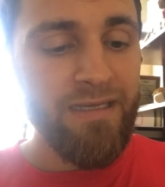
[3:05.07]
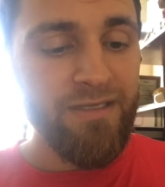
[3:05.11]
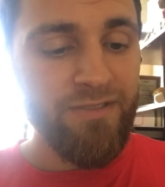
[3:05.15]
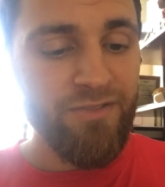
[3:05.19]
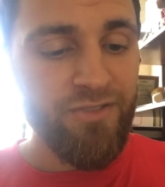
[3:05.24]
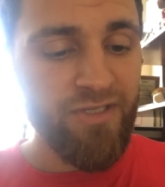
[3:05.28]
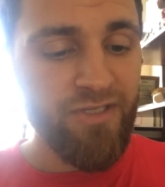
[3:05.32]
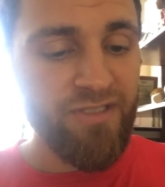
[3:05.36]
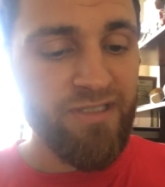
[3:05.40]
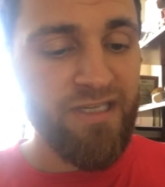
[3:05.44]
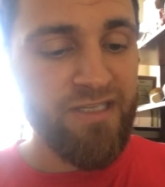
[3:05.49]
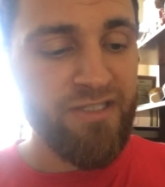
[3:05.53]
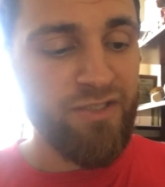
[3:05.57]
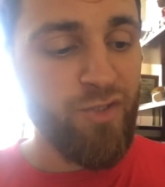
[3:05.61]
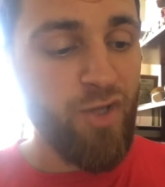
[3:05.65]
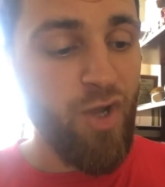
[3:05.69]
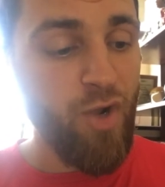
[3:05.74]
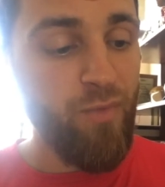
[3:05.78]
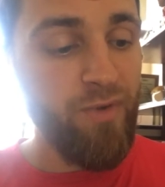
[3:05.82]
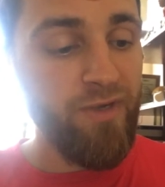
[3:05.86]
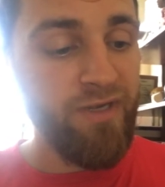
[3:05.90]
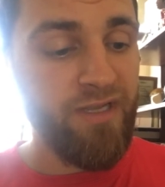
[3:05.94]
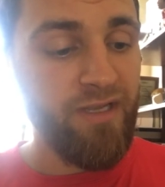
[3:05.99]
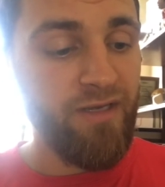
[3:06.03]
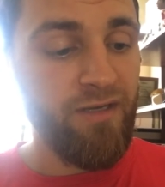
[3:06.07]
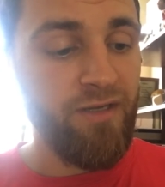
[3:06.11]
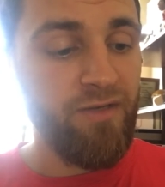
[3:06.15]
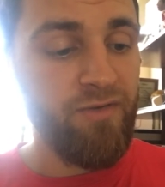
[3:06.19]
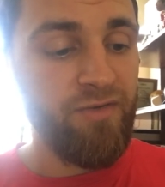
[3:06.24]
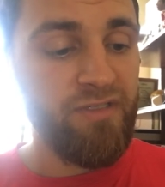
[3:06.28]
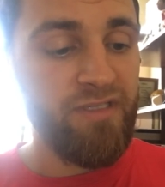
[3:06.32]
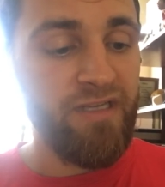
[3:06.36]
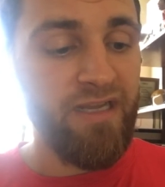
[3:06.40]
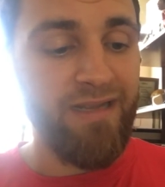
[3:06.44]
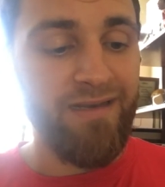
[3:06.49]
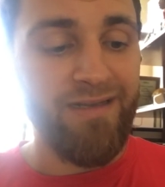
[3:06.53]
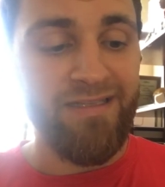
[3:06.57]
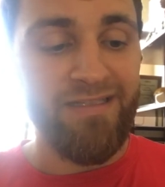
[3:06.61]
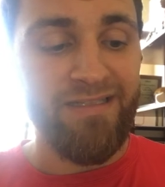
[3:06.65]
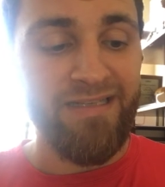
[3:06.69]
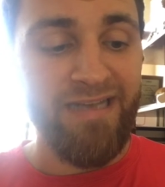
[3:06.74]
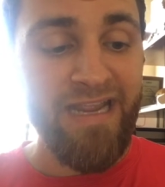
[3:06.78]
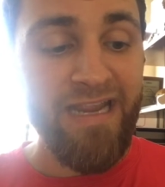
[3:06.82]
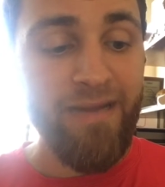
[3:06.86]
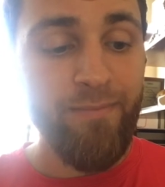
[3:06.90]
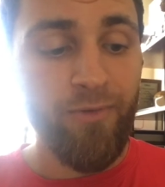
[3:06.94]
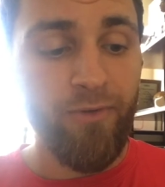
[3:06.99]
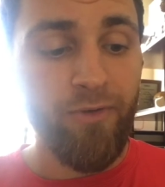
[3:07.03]
Just as no one can understand his
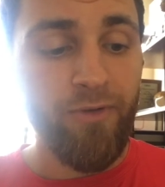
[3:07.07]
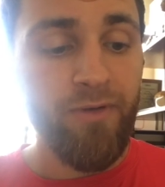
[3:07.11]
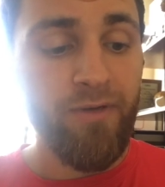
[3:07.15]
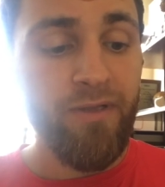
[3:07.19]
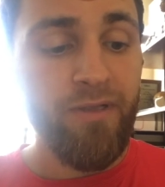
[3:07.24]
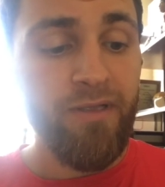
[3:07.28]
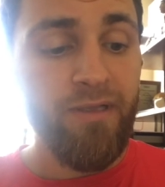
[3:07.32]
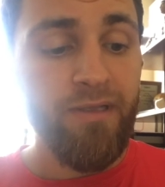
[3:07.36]
neighbor